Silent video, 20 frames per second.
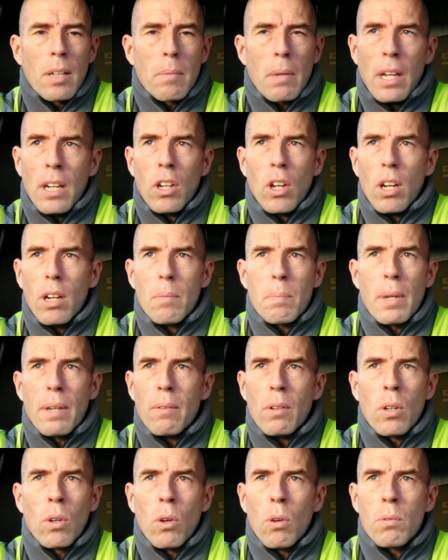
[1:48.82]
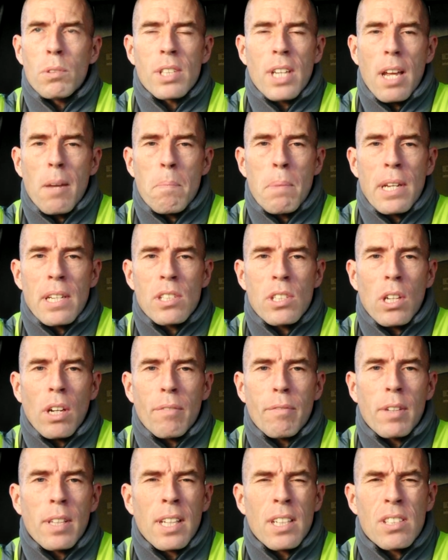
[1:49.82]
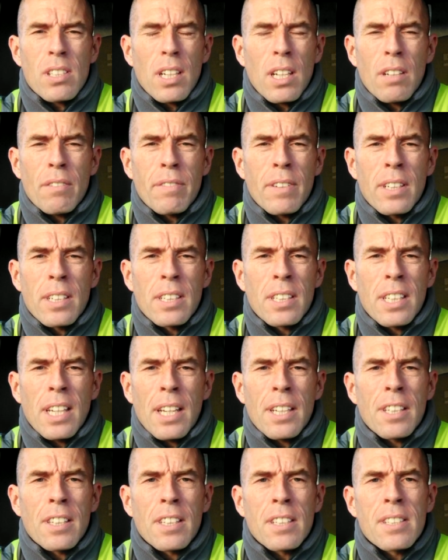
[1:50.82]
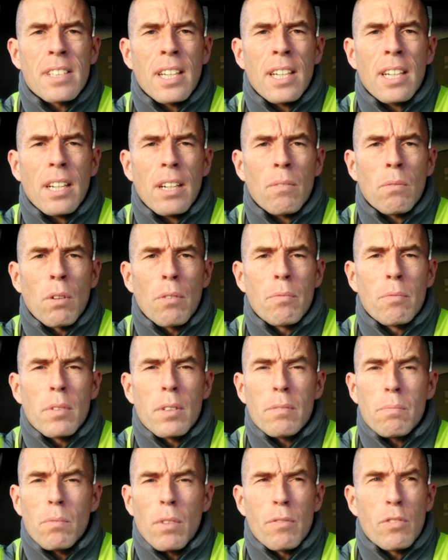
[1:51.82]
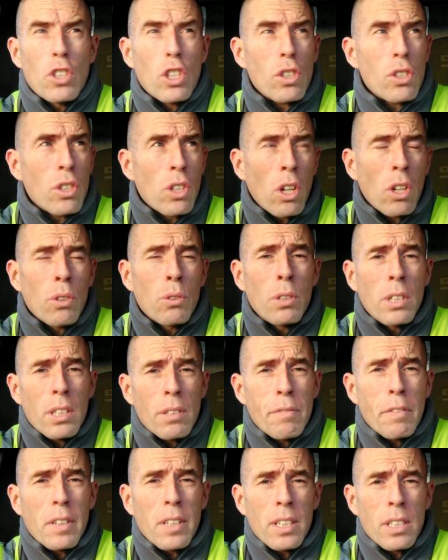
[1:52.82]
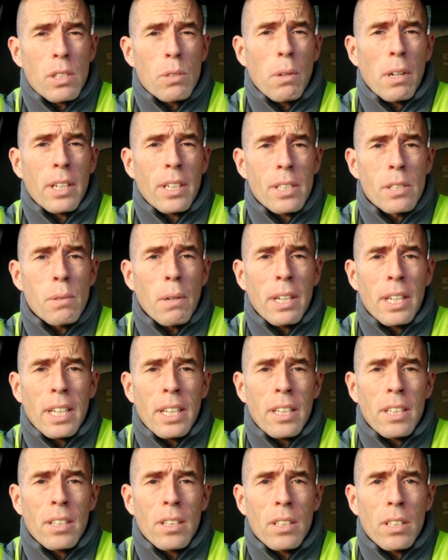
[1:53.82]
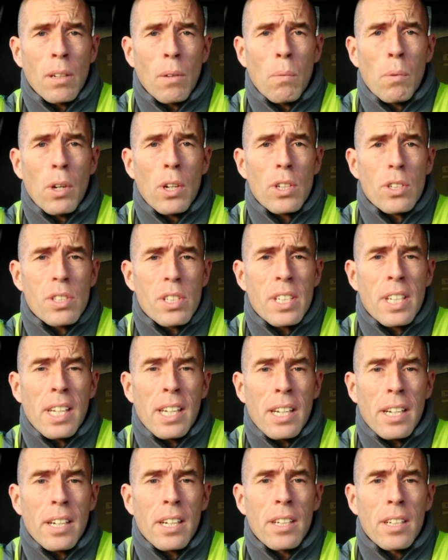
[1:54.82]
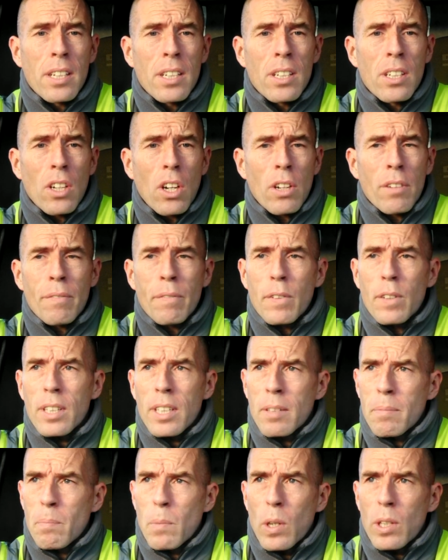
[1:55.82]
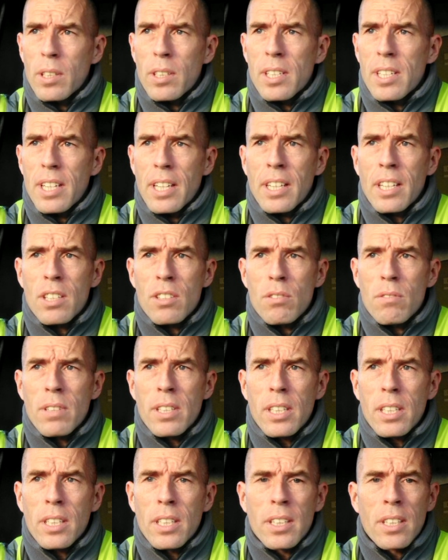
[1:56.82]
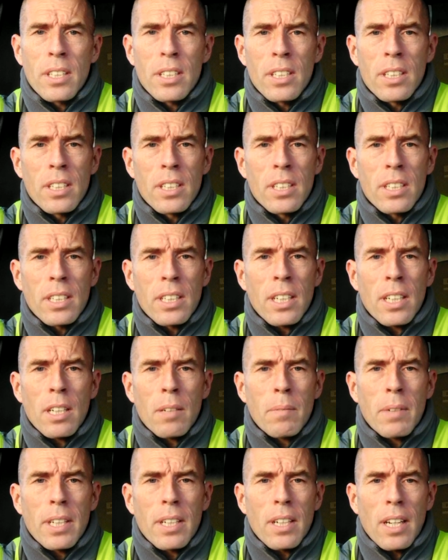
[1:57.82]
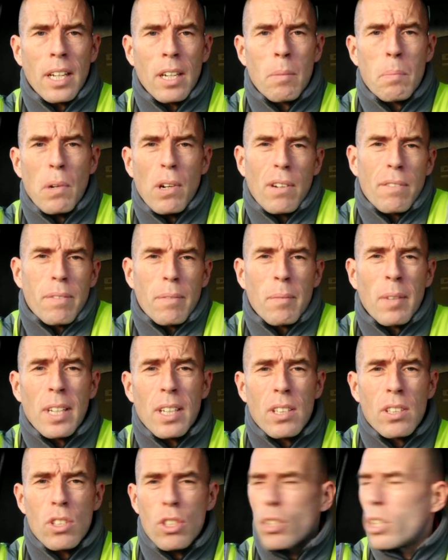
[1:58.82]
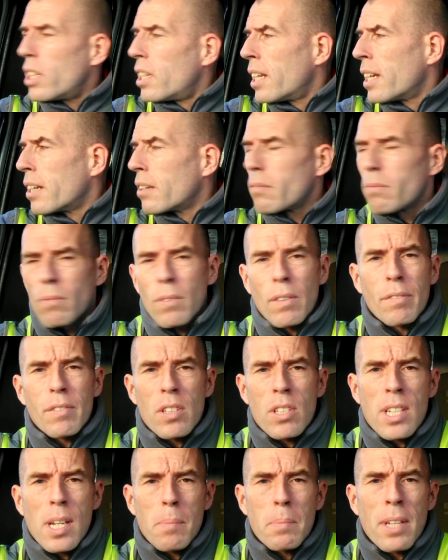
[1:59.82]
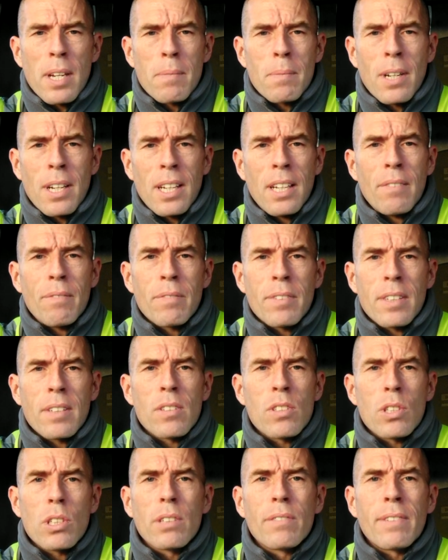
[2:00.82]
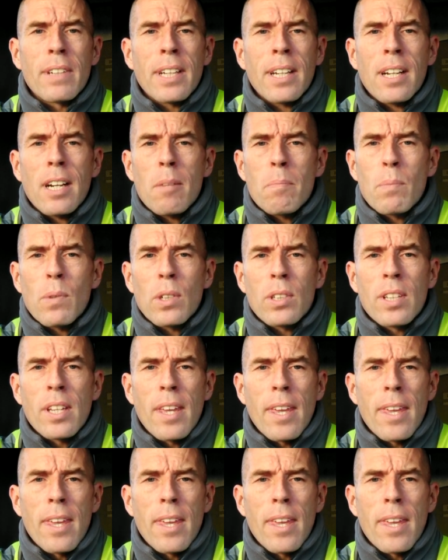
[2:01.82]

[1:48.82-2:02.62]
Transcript: a lot of people always get pissed off with themselves, and at the end of the day, we've just got out of fucking 2020, the worst year on fucking modern day history, you know what I mean? Like, apart from like shit like with the September 11th and stuff like that. But